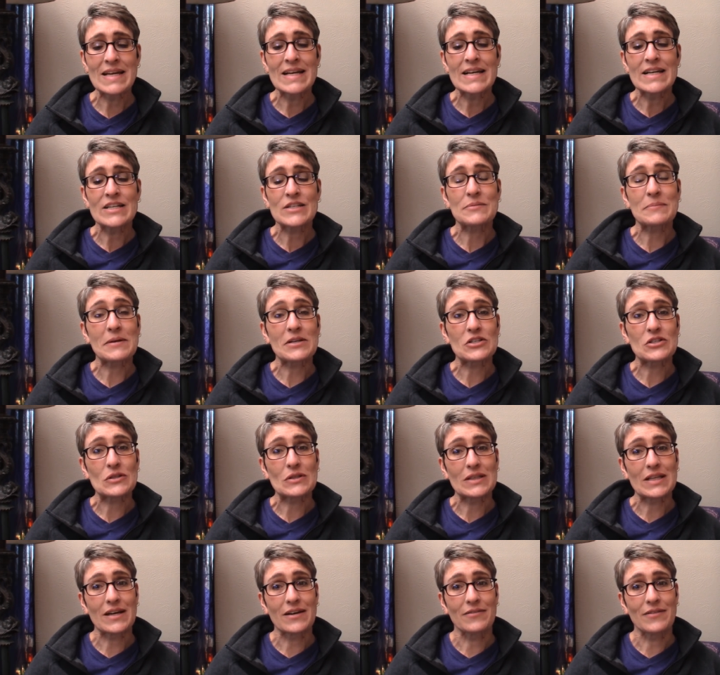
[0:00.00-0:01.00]
Special
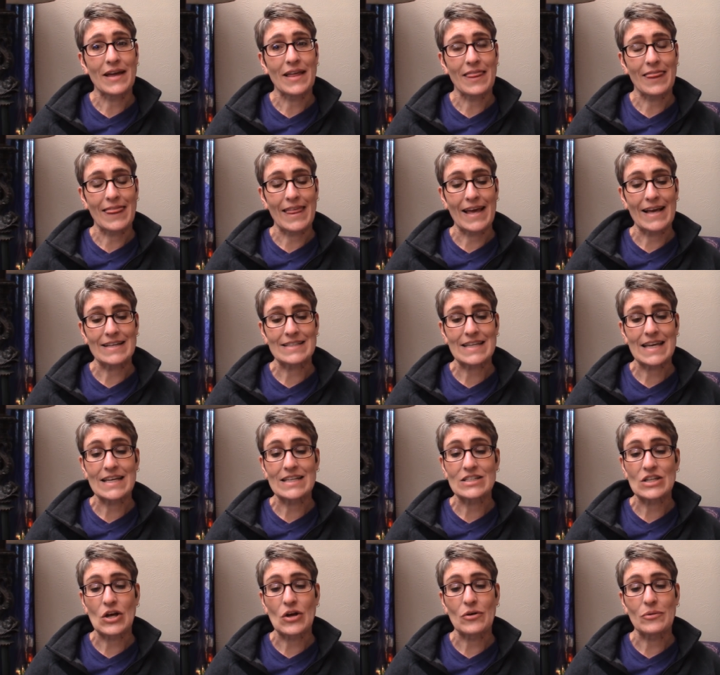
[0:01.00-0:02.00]
love and thanks, as
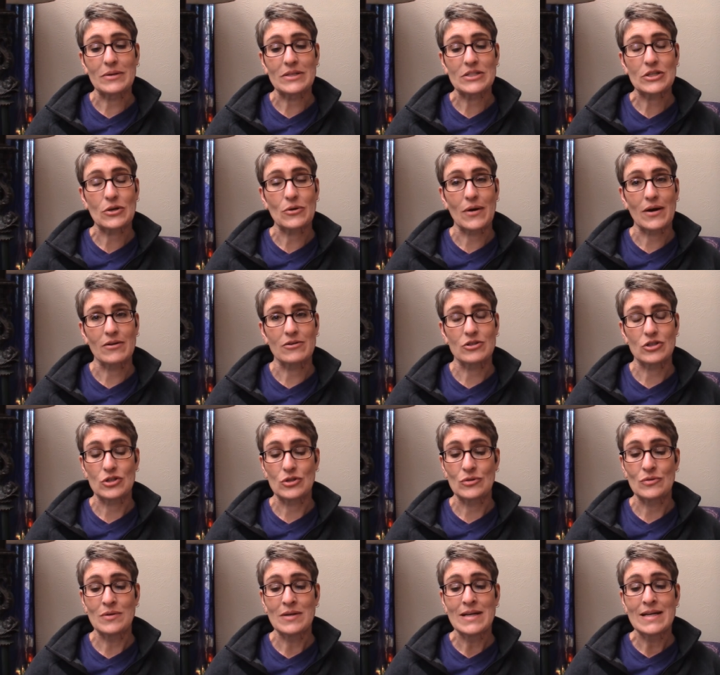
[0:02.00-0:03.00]
always, go out
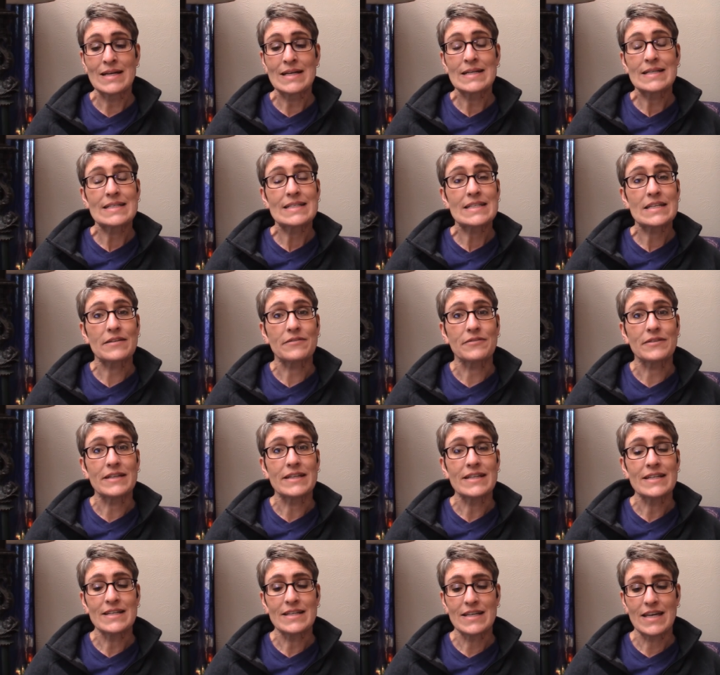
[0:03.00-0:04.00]
to
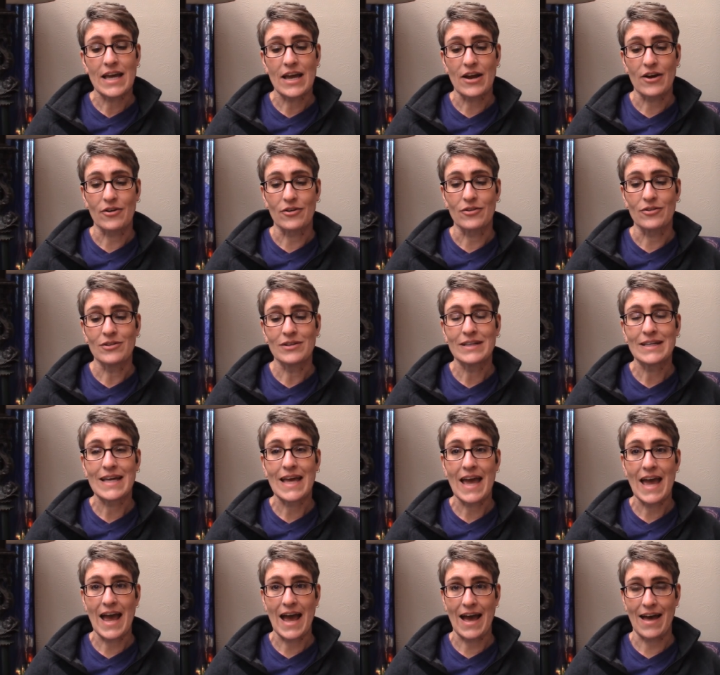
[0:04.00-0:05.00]
Tiffany, Carol,
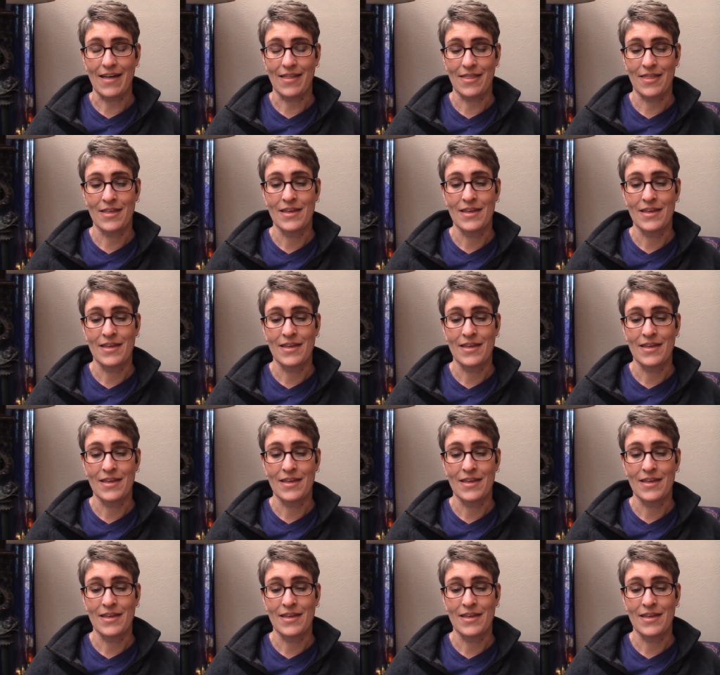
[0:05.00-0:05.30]
Kath,